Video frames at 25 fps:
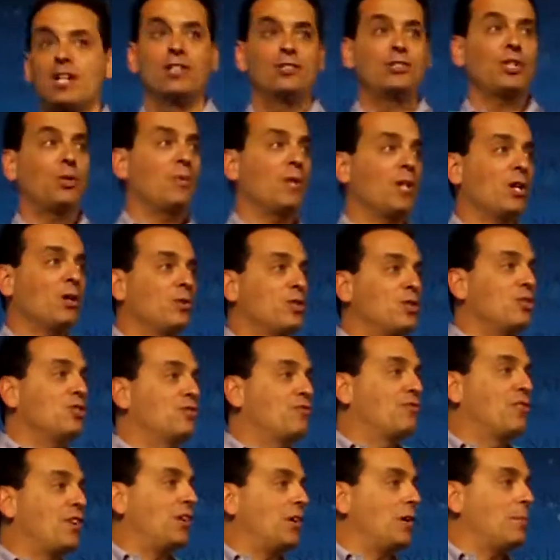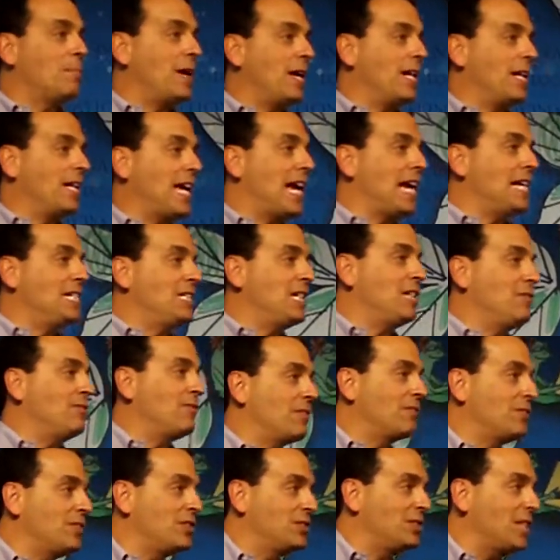so we don't use very many
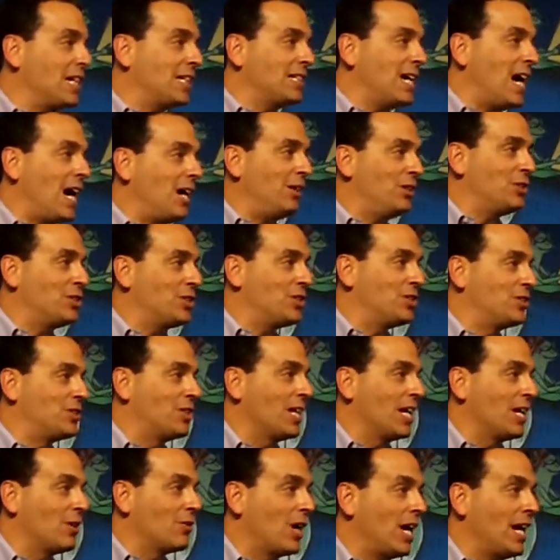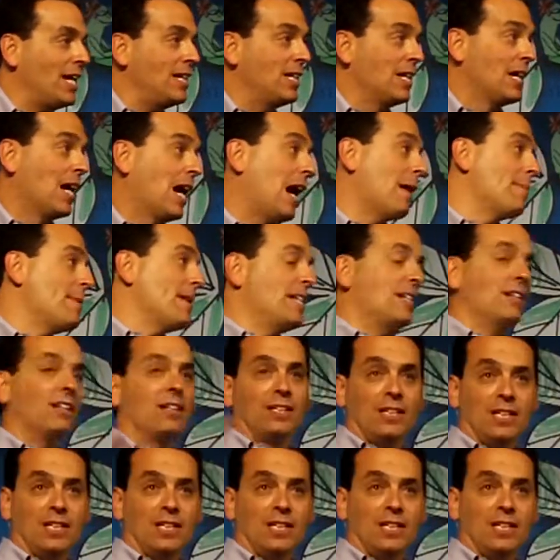1850s technologies today, right? I mean,